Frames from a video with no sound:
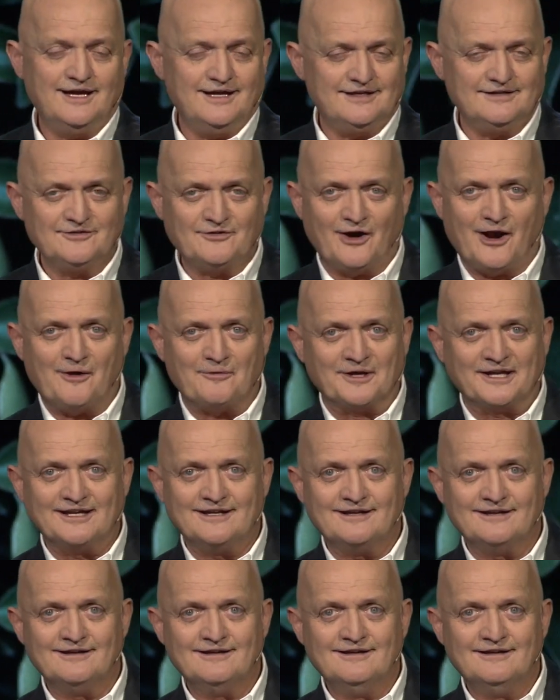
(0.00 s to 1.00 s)
and
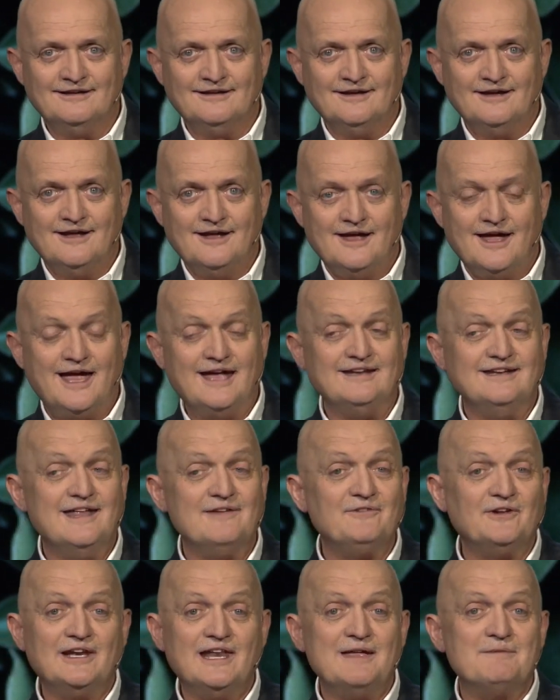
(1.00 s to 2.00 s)
growing and
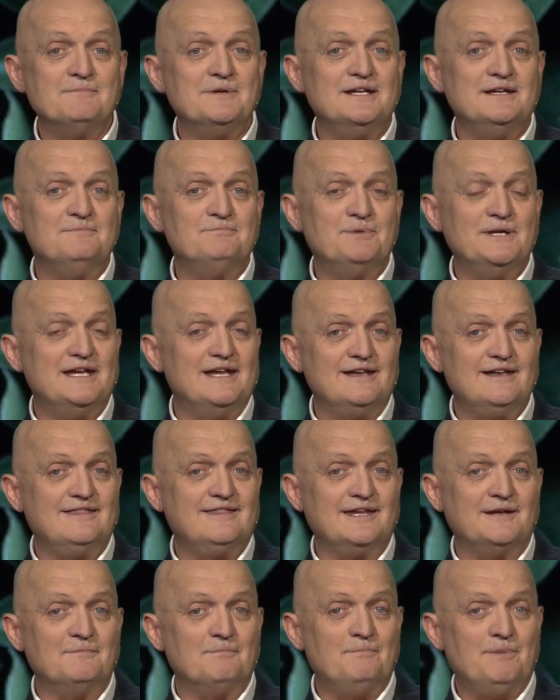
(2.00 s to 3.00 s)
never let me be
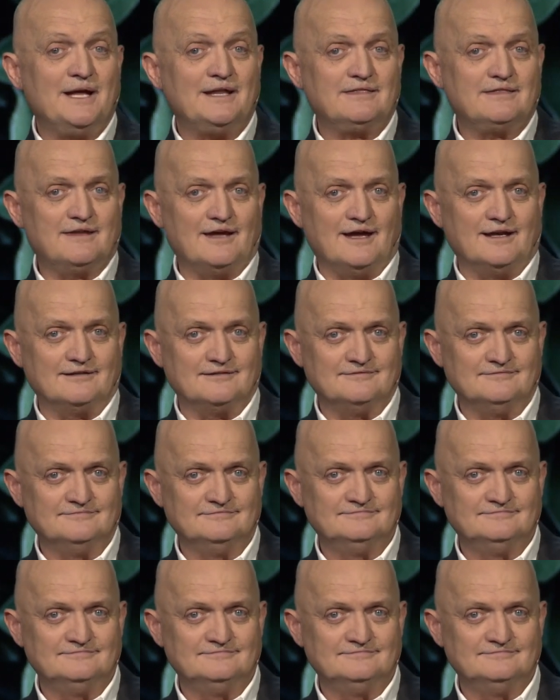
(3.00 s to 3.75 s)
anything but that.